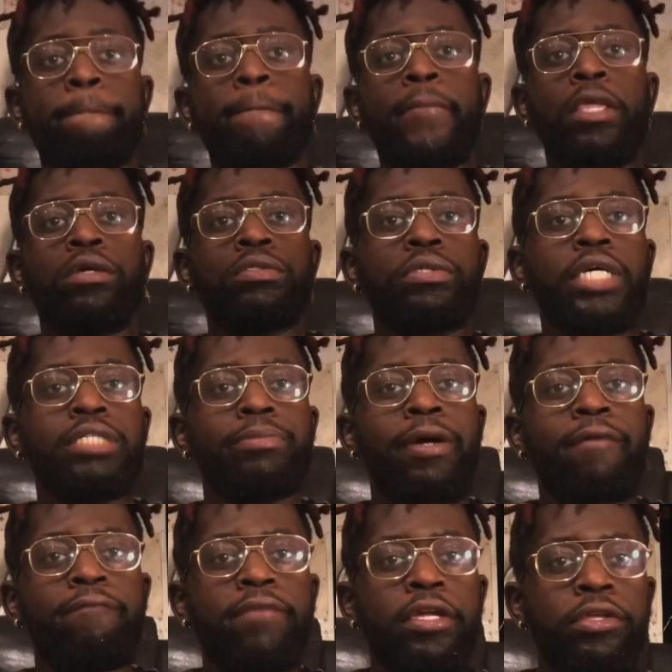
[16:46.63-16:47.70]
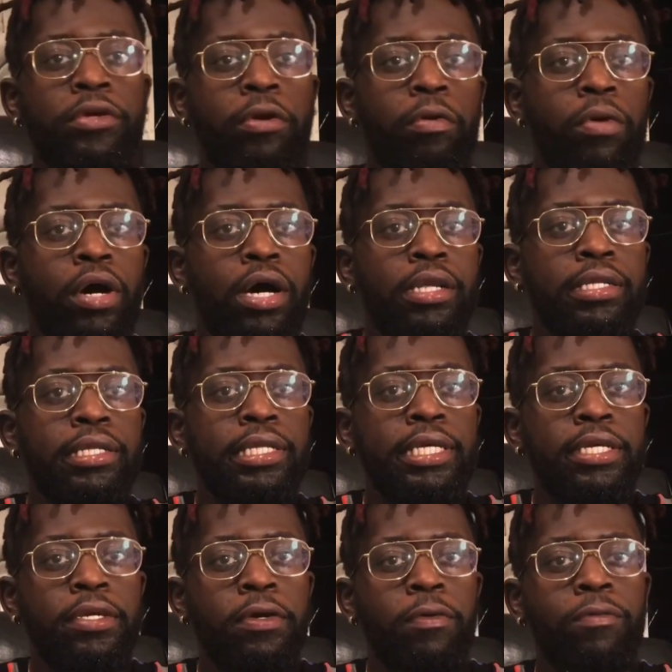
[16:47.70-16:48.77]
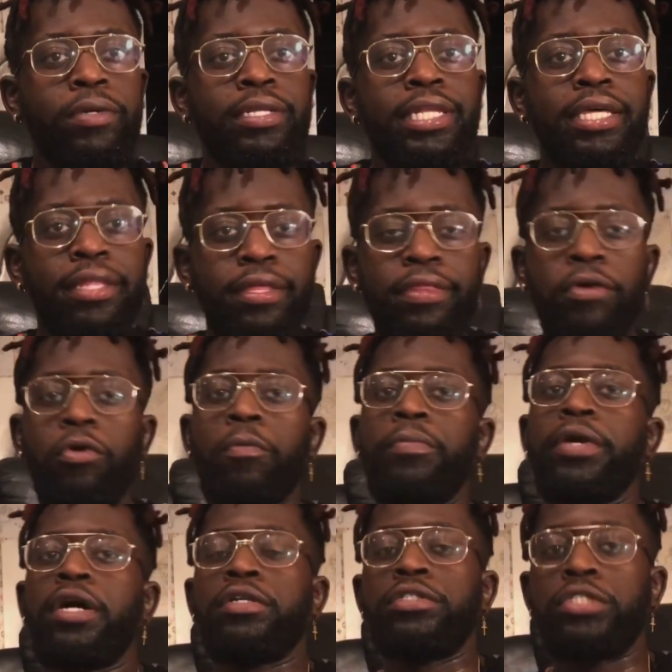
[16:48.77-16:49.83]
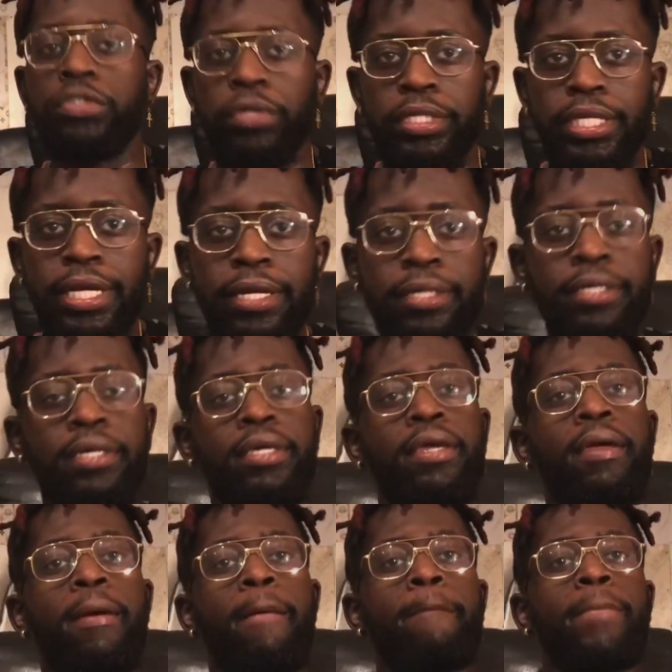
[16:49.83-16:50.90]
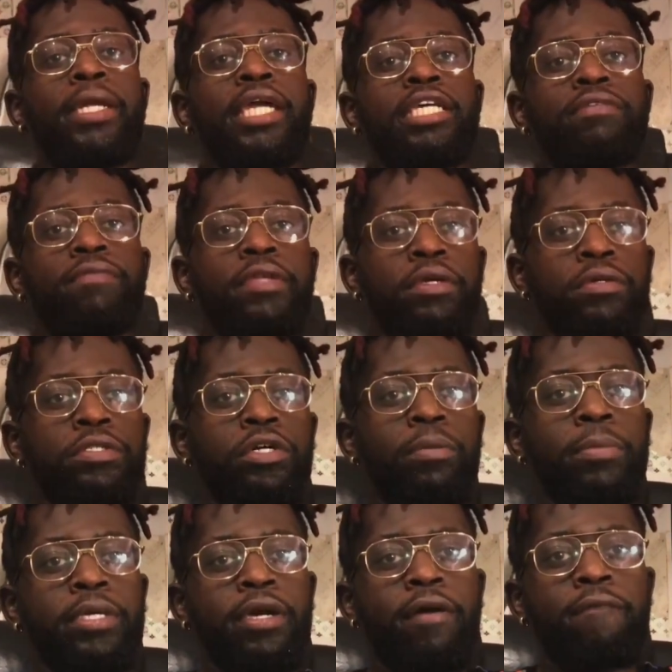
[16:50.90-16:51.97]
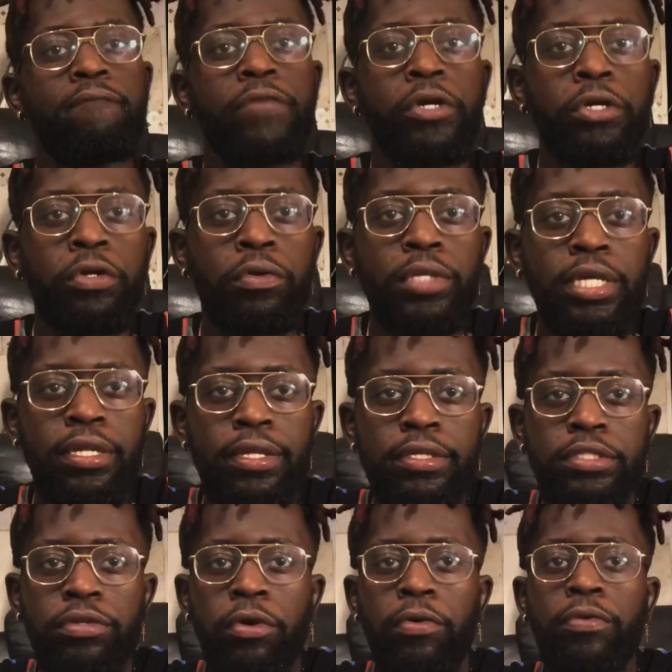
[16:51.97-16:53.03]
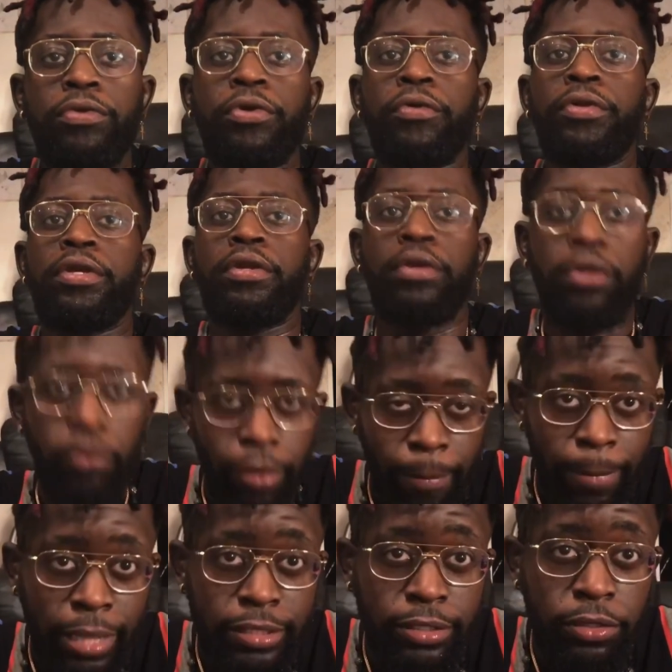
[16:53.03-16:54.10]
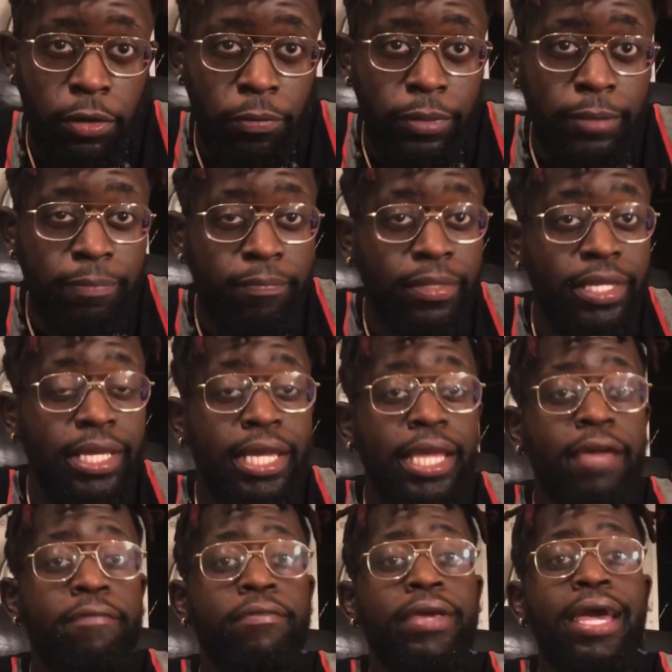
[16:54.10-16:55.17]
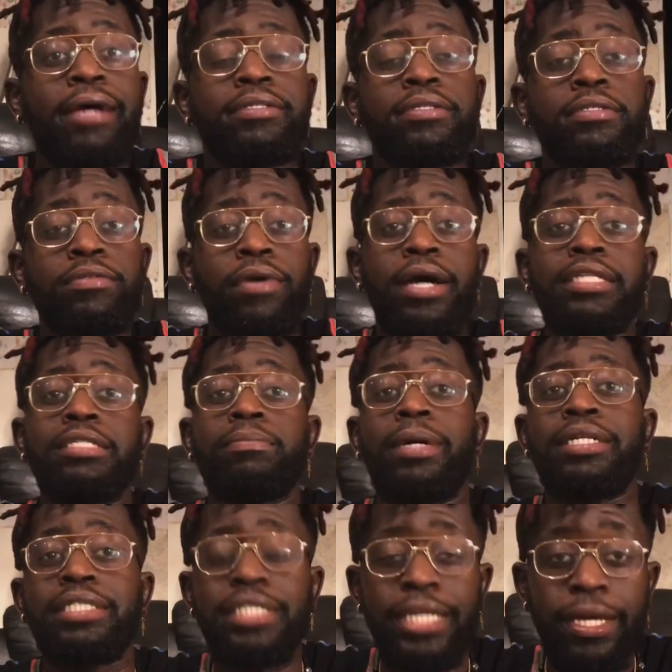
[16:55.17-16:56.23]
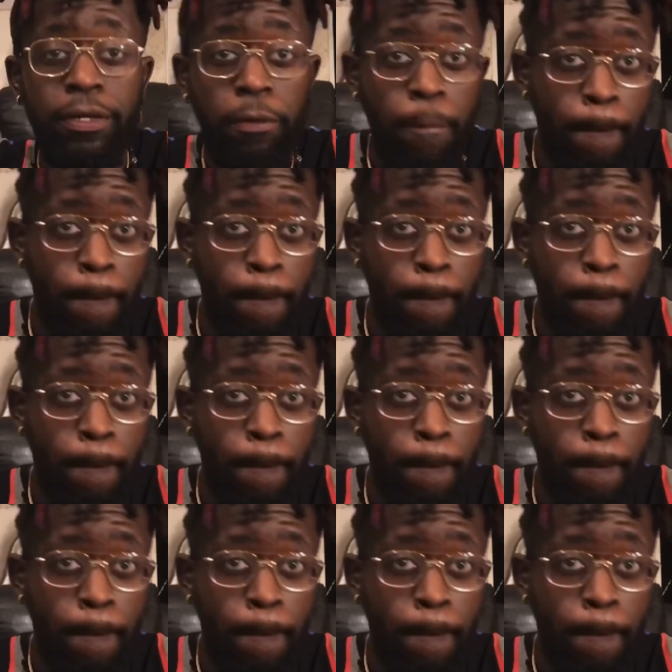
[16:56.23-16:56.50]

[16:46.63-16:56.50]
So that was my video on Leo Lilith. Hope y'all enjoyed that. My next video is going to be on Virgo Lilith, so you already know I'm about to go in. If you have subscribed to my channel,